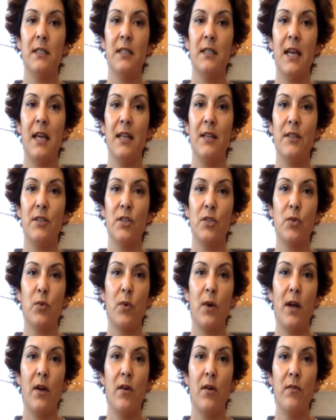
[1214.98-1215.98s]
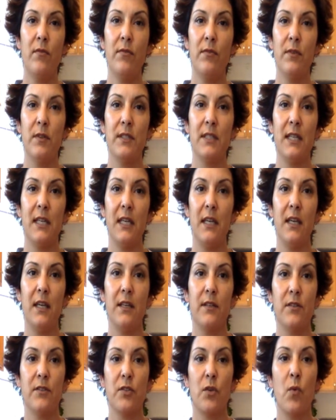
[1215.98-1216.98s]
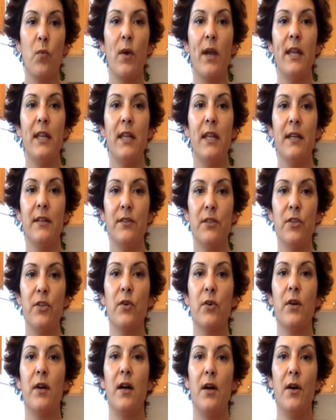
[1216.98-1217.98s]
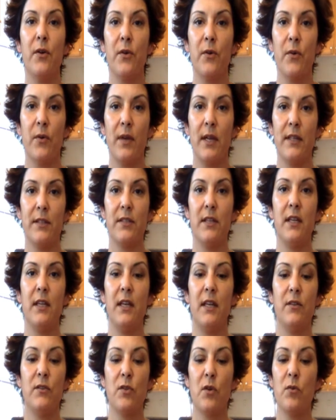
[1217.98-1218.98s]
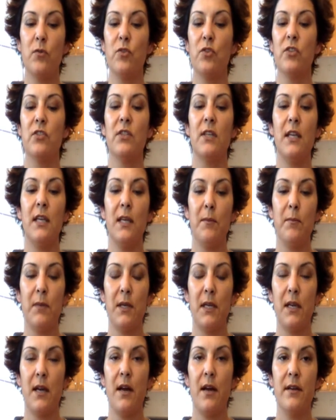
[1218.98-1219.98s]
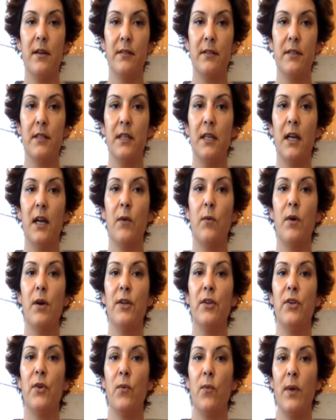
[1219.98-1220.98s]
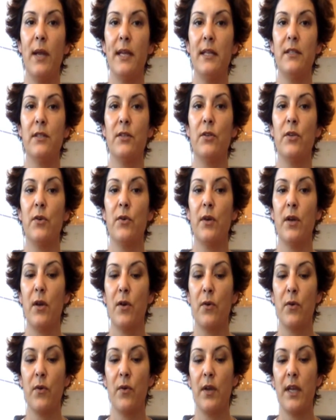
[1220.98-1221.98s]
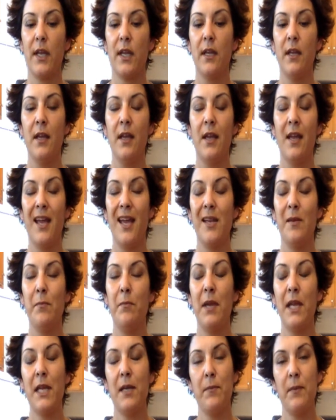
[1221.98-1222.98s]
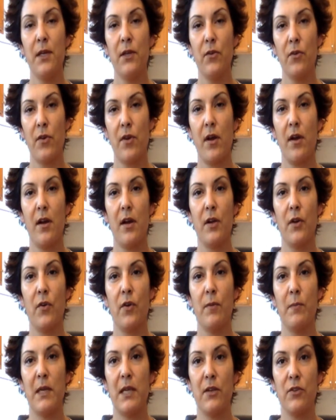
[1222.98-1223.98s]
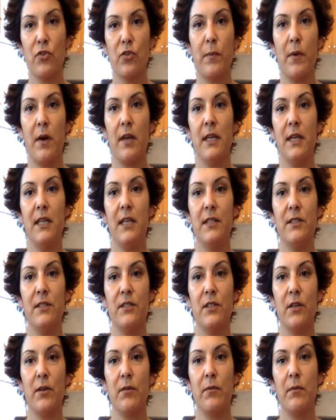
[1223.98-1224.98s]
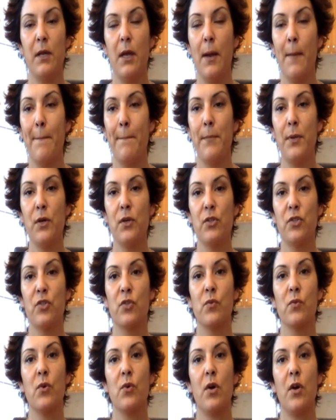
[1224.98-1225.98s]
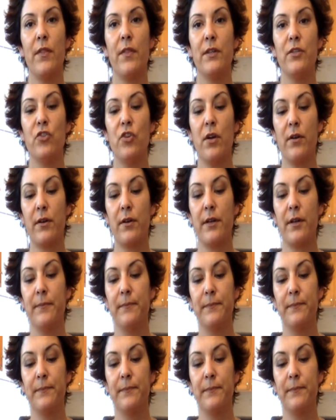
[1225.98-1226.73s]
10 to 12 to eat. So waiting till you're hungry to eat. Don't just eat because. I want you to wait till you're hungry. And maybe you're not hungry because your body needs to push through all the junk.